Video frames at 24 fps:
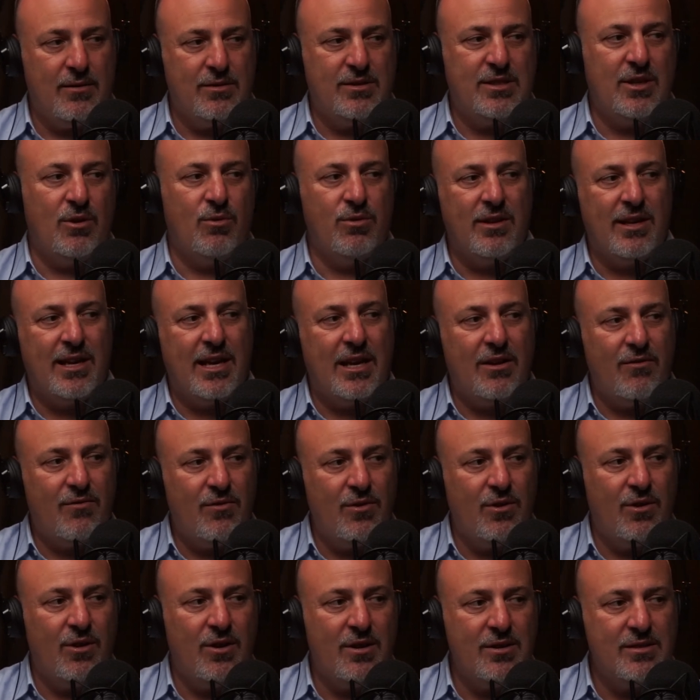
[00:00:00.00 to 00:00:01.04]
settle on the land
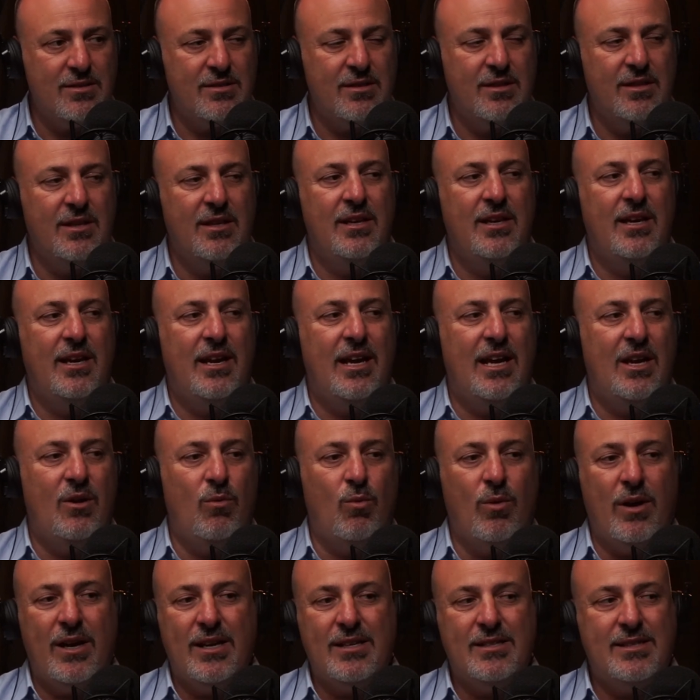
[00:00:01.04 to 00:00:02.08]
first and
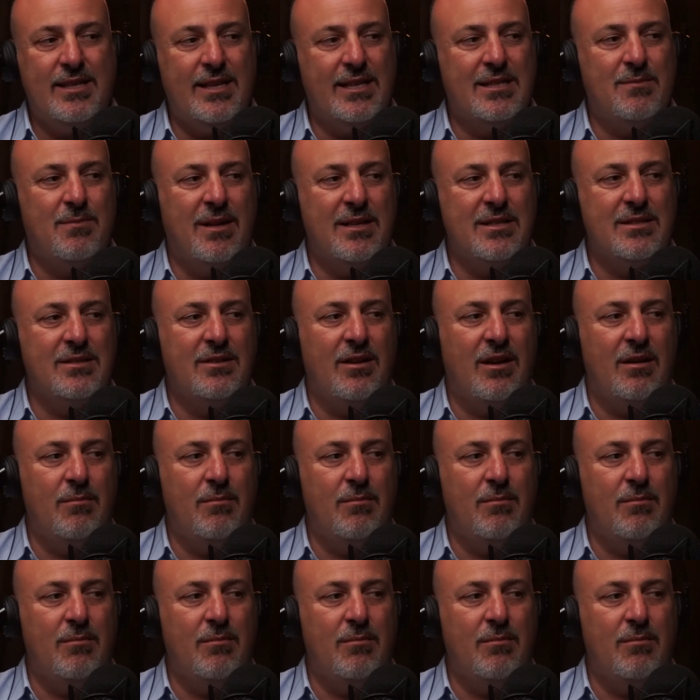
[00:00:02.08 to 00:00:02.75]
wait 6 months, 9